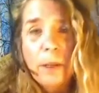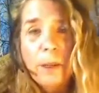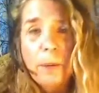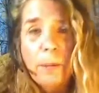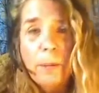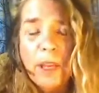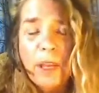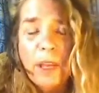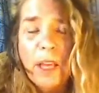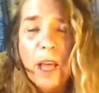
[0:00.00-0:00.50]

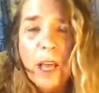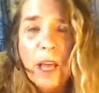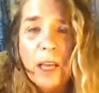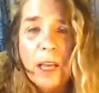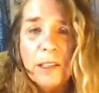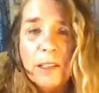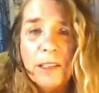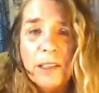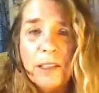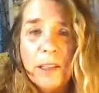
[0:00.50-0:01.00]

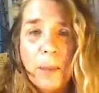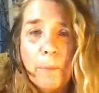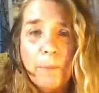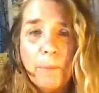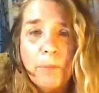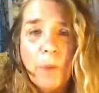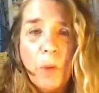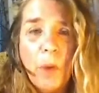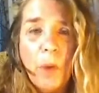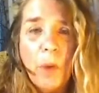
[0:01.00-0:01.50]
because
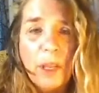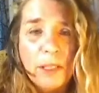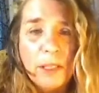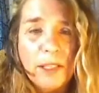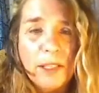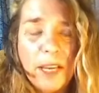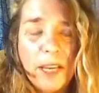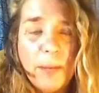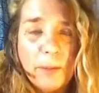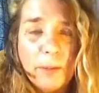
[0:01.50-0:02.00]
what
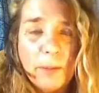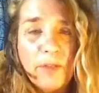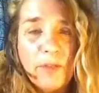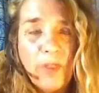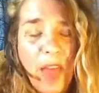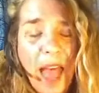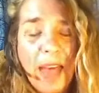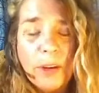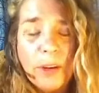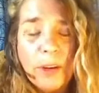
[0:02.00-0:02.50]
seems
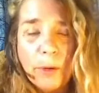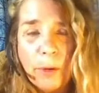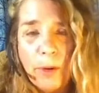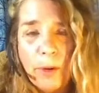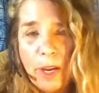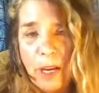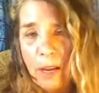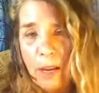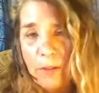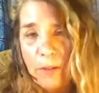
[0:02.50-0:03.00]

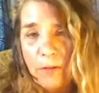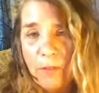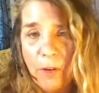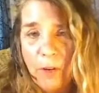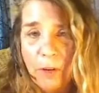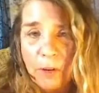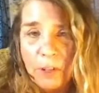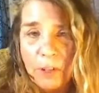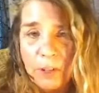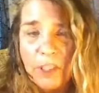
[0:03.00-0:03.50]
flattering at
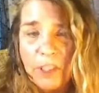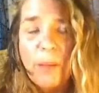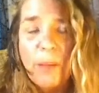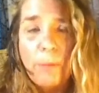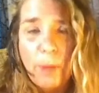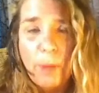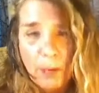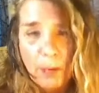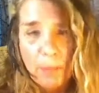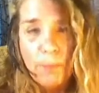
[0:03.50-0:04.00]
first can
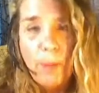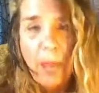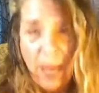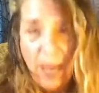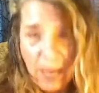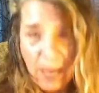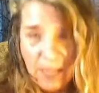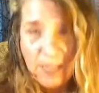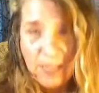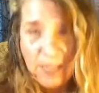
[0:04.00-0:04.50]
be a
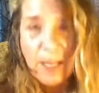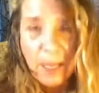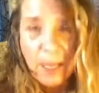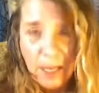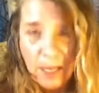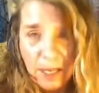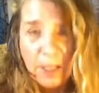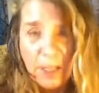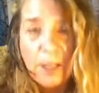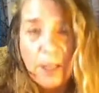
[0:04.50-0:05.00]
pain
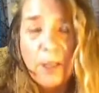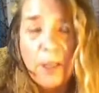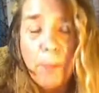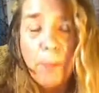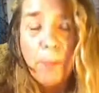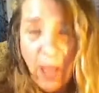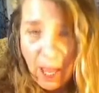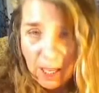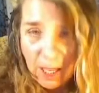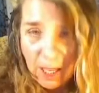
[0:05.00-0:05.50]
in the
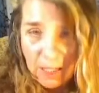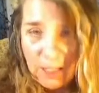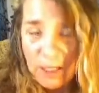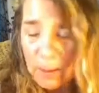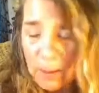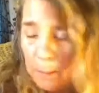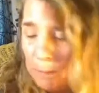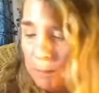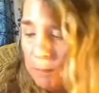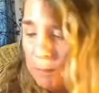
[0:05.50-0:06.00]
butt.
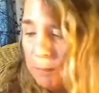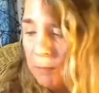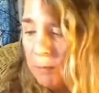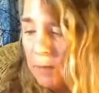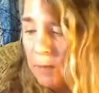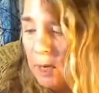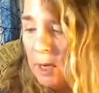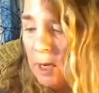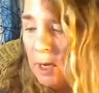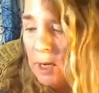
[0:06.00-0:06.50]

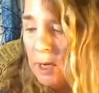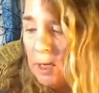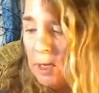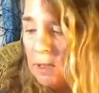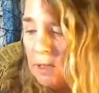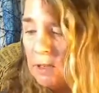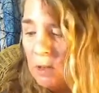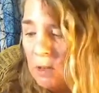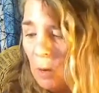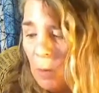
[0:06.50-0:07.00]

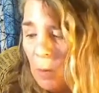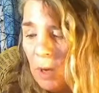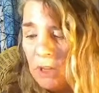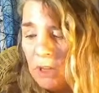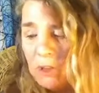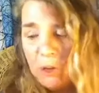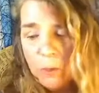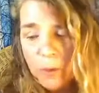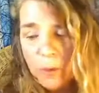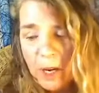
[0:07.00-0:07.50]
So
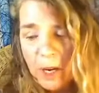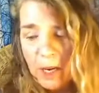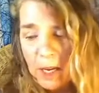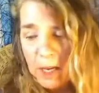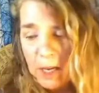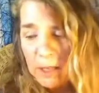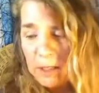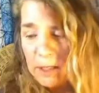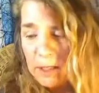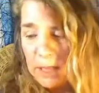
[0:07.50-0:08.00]
what your reading
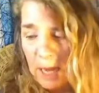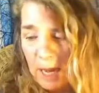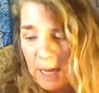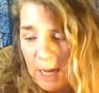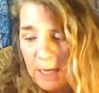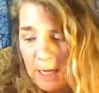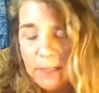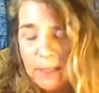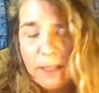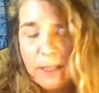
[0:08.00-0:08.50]
is saying
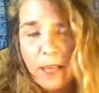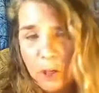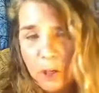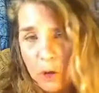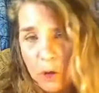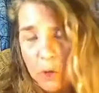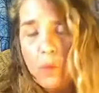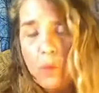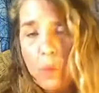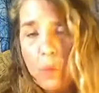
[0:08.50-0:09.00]
is that
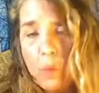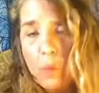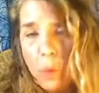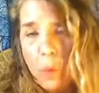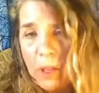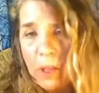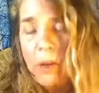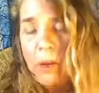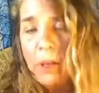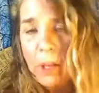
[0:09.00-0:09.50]
you
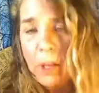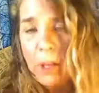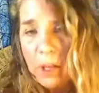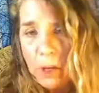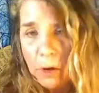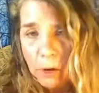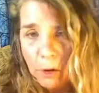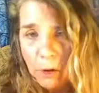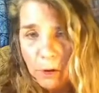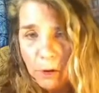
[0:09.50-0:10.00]
will
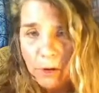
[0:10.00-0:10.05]
hear